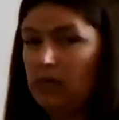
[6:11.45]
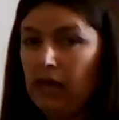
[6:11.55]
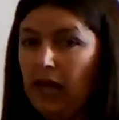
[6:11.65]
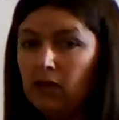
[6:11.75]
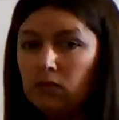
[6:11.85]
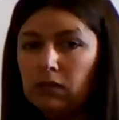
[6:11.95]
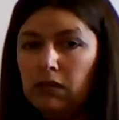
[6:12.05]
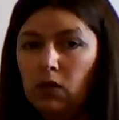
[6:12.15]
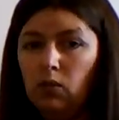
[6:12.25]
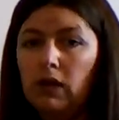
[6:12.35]
And I don't really
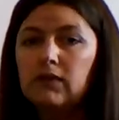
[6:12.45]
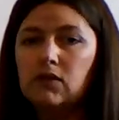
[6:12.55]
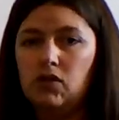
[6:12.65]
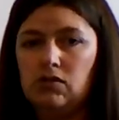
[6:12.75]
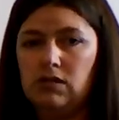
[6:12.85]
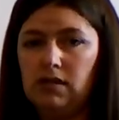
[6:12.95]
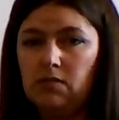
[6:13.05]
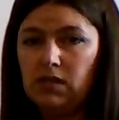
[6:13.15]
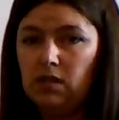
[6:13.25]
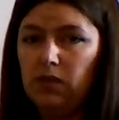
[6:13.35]
know what this year's exam
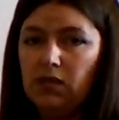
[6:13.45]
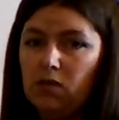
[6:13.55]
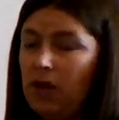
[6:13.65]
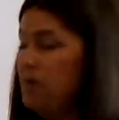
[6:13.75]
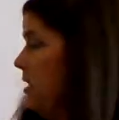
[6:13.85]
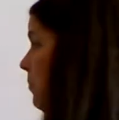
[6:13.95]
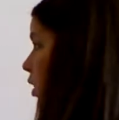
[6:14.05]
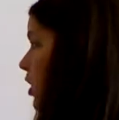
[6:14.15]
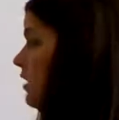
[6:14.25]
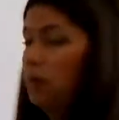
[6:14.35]
is going to be. There might be a
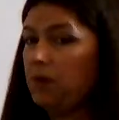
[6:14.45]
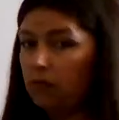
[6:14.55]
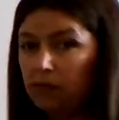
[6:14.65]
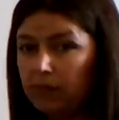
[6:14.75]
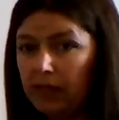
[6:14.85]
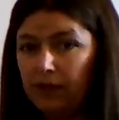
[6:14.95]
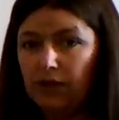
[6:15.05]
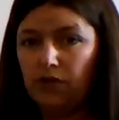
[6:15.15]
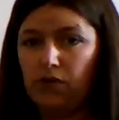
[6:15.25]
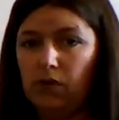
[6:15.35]
part of a problem that they
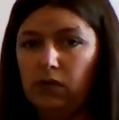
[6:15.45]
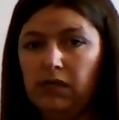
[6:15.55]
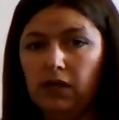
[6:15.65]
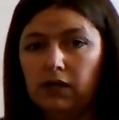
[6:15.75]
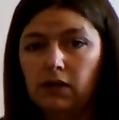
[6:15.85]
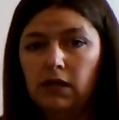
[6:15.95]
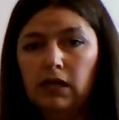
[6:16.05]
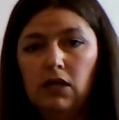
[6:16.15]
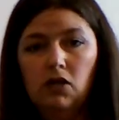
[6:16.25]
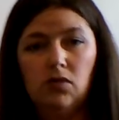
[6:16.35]
could throw it in on.
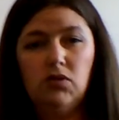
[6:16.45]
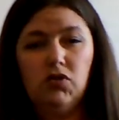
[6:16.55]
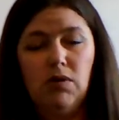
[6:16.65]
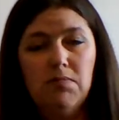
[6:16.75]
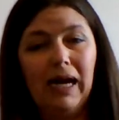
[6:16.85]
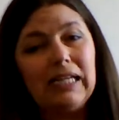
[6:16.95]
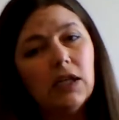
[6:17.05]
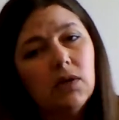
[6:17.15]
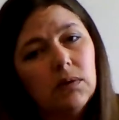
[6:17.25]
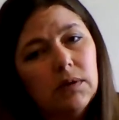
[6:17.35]
So I'm just reminding
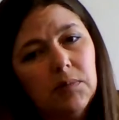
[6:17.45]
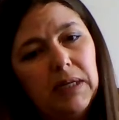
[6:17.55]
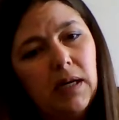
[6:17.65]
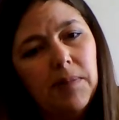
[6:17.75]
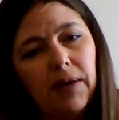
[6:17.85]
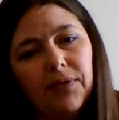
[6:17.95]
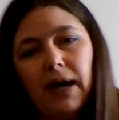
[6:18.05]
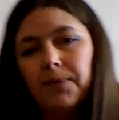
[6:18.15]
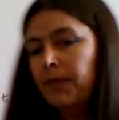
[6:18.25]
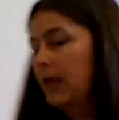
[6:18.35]
you a little bit about that.